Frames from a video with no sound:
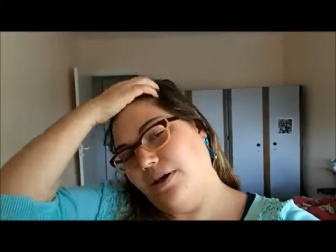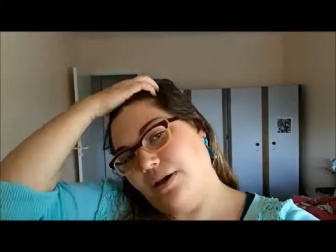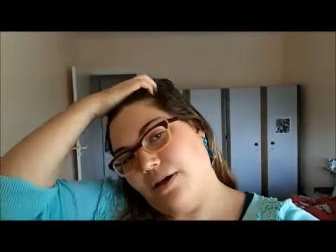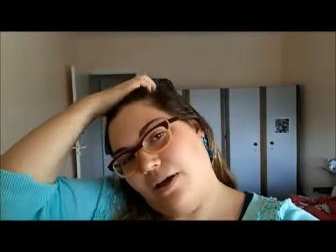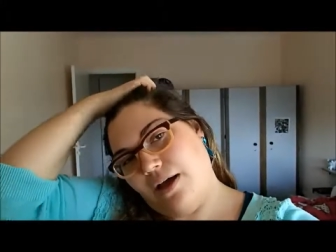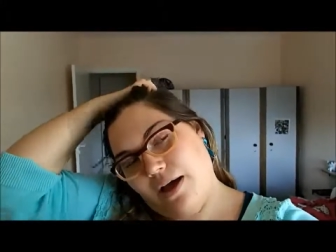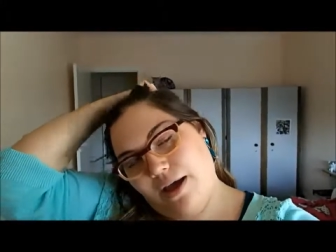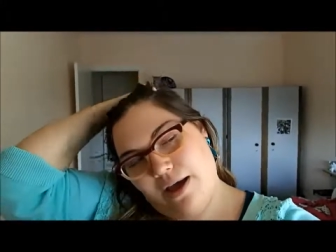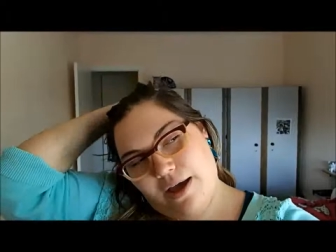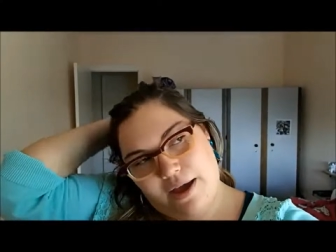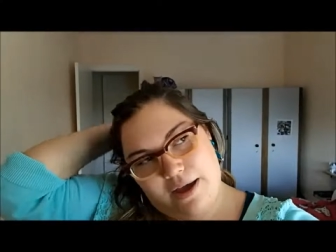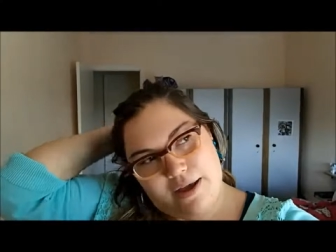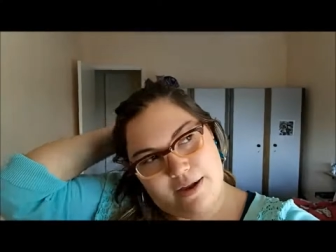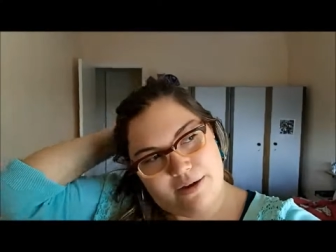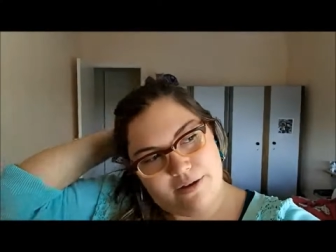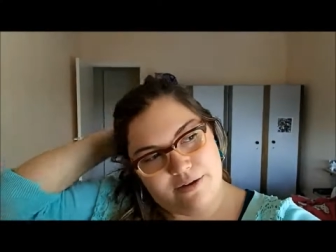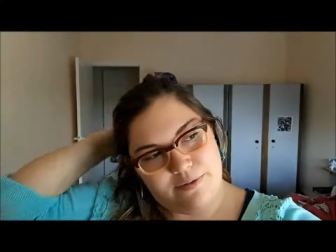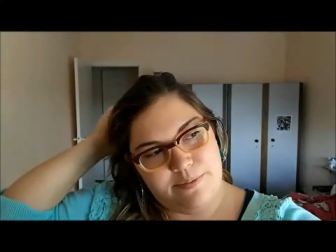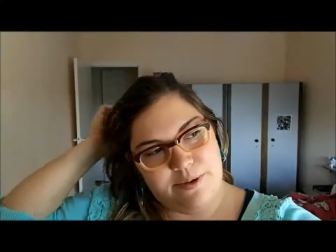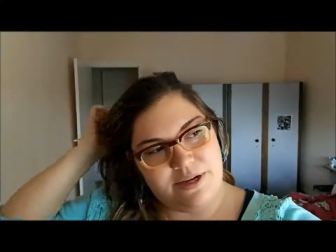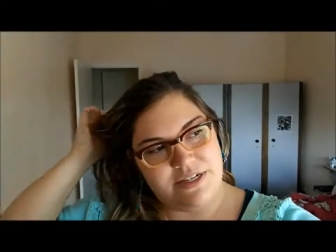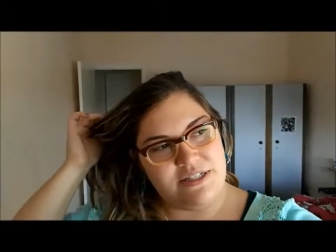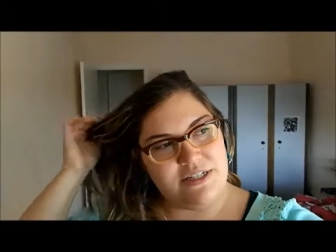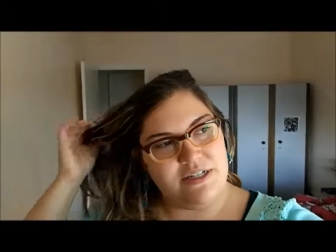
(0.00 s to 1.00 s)

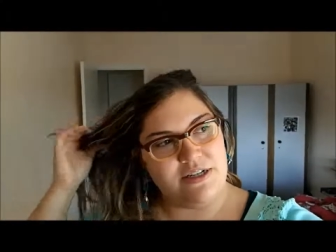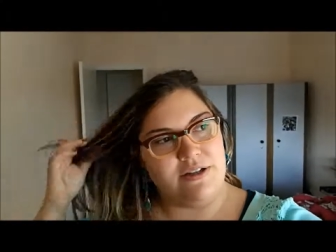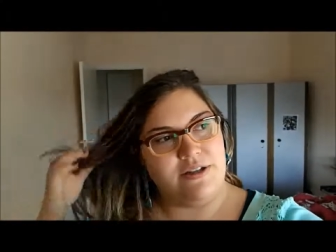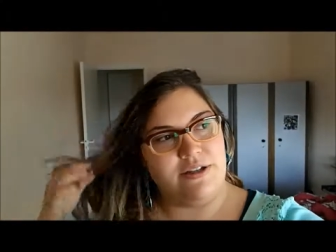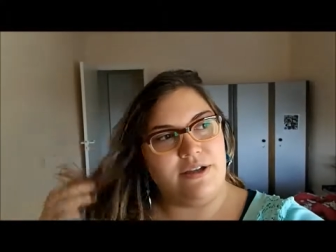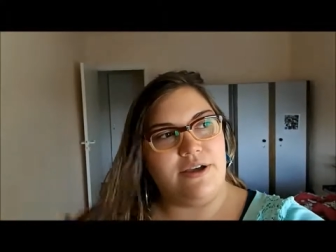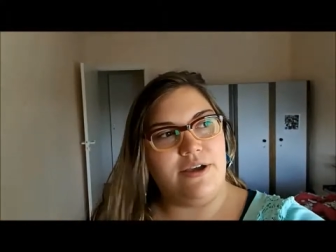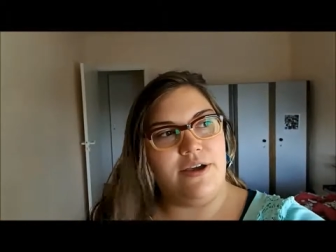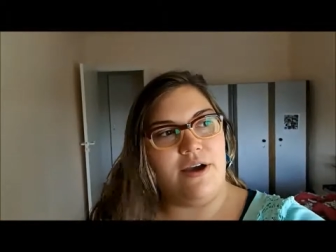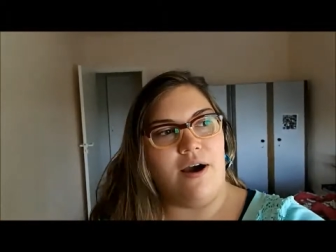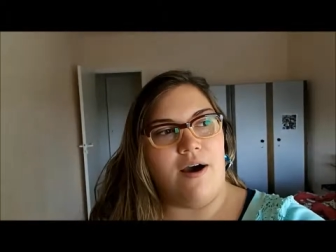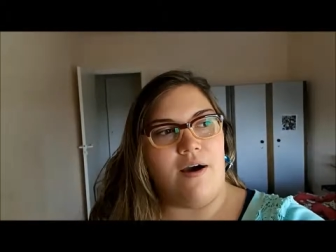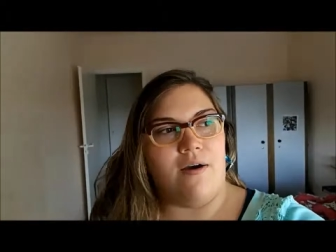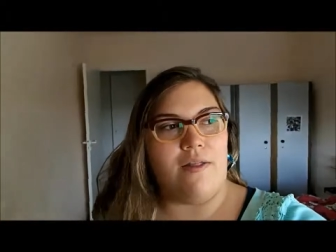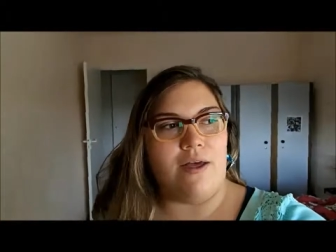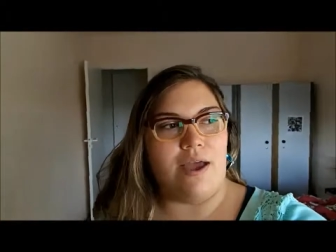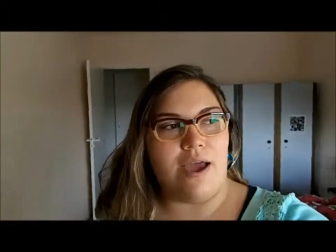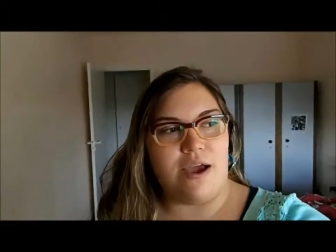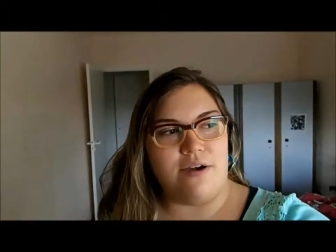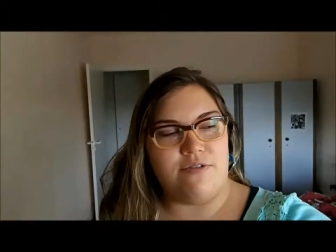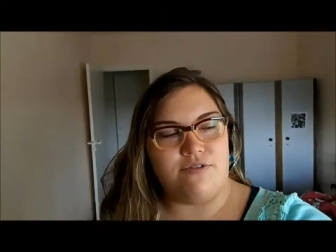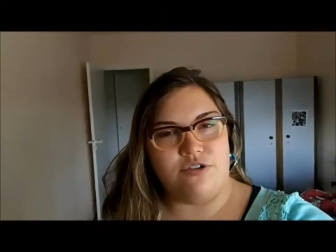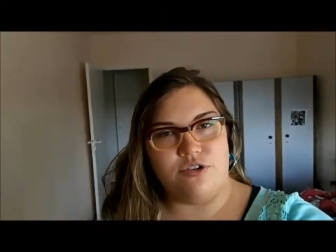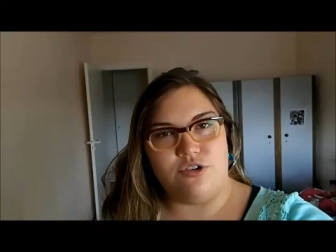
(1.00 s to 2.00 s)
And basically all I
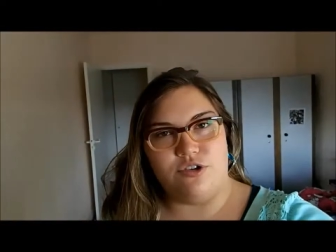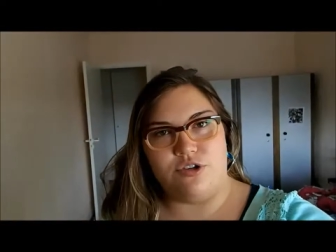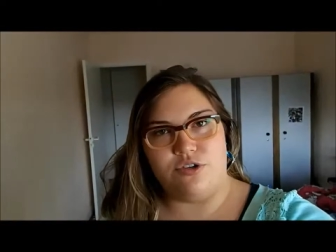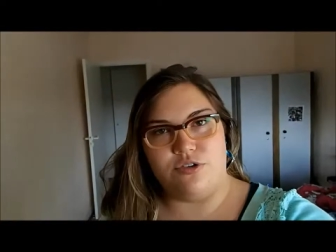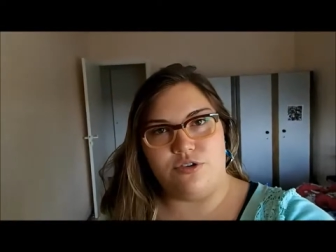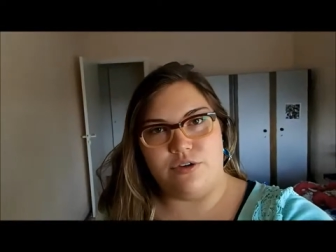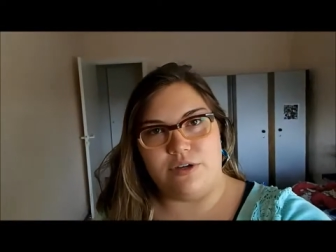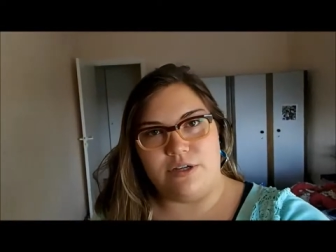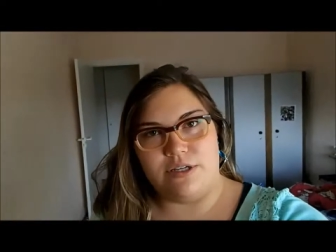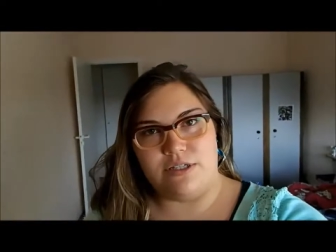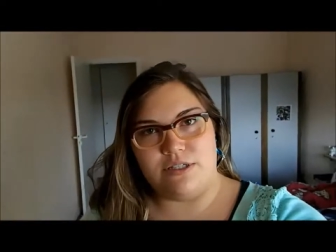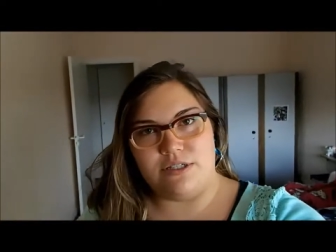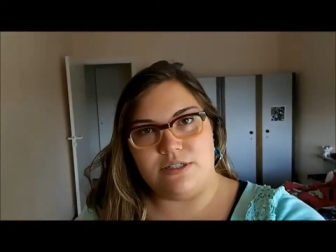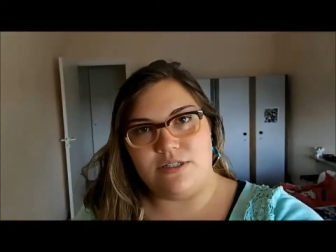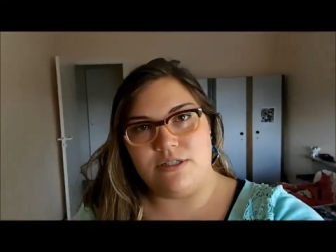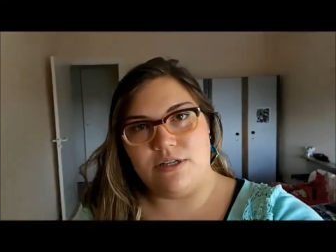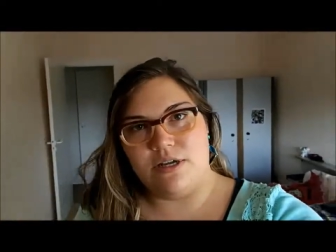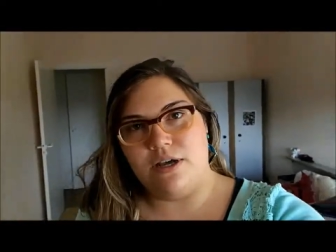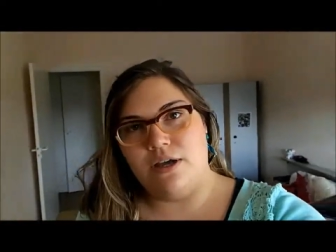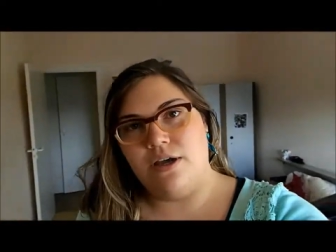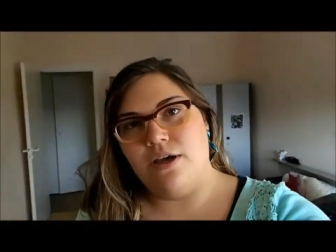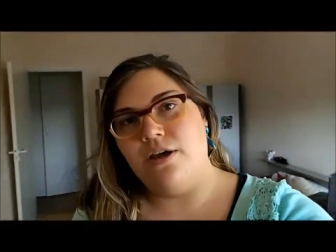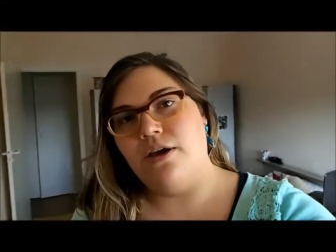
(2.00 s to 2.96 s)
have to do is